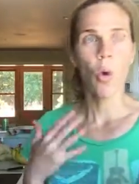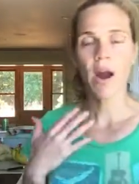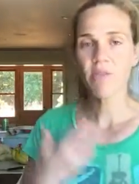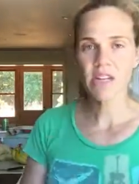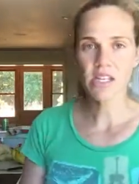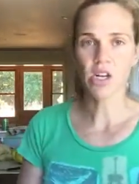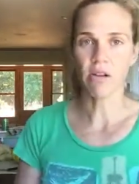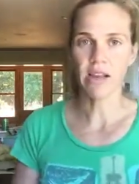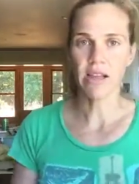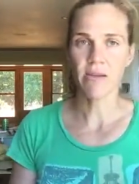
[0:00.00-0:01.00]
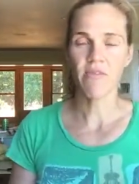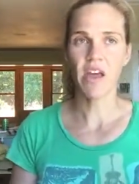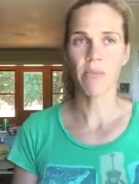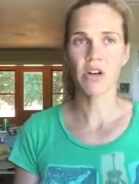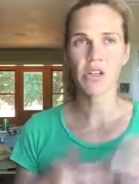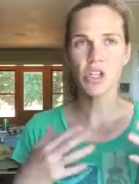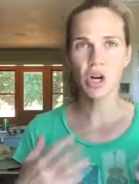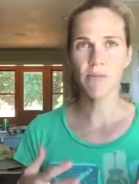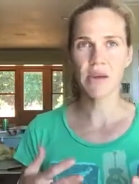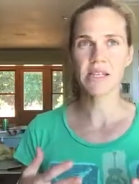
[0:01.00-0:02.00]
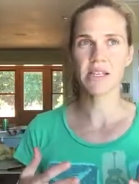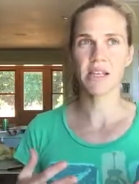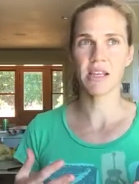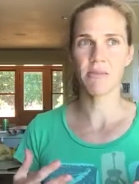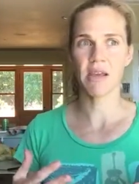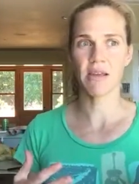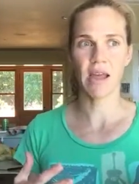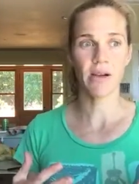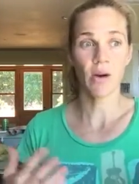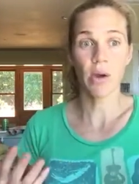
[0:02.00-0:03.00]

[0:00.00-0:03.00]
where I'm going to start letting them fail. I'm going to start basically being like,